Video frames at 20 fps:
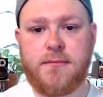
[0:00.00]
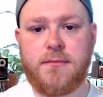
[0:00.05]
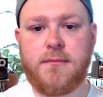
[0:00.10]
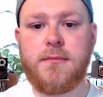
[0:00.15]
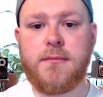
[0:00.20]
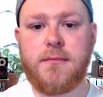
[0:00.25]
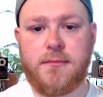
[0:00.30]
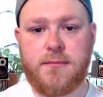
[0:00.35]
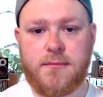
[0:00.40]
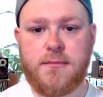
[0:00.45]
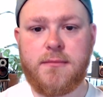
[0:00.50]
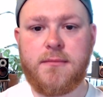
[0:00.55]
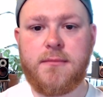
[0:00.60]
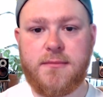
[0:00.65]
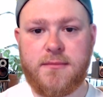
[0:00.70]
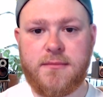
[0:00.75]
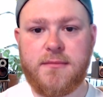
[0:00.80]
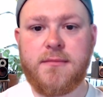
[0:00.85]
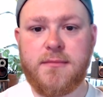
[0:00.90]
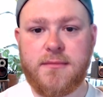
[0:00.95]

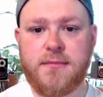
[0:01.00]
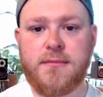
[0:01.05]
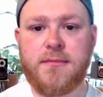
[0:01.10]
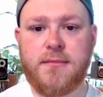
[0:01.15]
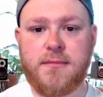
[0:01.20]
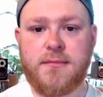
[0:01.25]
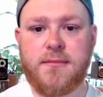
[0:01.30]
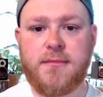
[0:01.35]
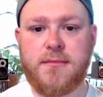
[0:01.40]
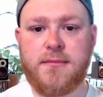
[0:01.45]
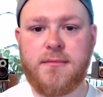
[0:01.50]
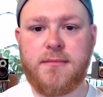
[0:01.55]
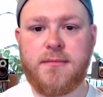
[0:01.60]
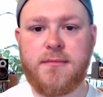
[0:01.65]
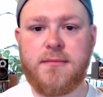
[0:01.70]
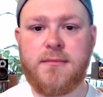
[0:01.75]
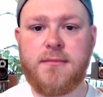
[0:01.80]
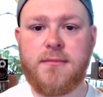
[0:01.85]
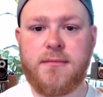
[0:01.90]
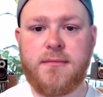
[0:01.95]

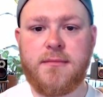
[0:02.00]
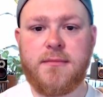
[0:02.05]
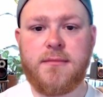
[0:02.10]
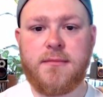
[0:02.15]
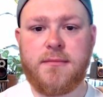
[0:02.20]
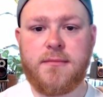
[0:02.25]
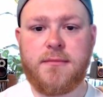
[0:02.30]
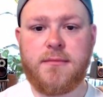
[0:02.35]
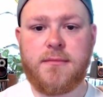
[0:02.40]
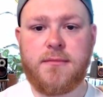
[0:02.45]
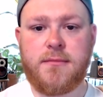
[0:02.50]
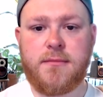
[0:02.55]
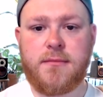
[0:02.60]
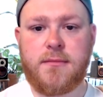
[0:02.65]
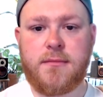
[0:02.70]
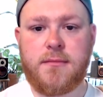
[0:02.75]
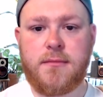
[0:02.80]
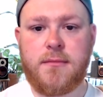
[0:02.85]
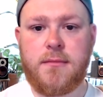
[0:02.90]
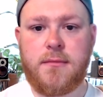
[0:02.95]

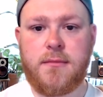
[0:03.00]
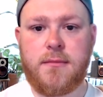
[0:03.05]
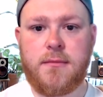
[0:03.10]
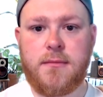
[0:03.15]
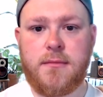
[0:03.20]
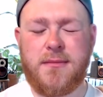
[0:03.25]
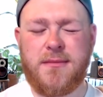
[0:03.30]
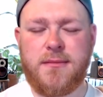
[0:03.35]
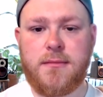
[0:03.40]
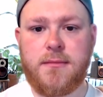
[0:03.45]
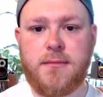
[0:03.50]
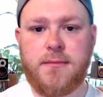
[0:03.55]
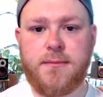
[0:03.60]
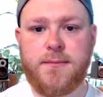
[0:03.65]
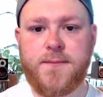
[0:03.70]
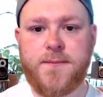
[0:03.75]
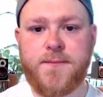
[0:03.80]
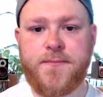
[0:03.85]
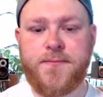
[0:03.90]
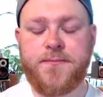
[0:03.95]

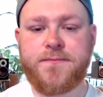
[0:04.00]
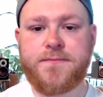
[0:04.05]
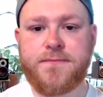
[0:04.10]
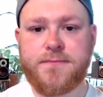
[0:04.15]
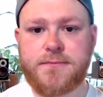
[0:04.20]
(silent)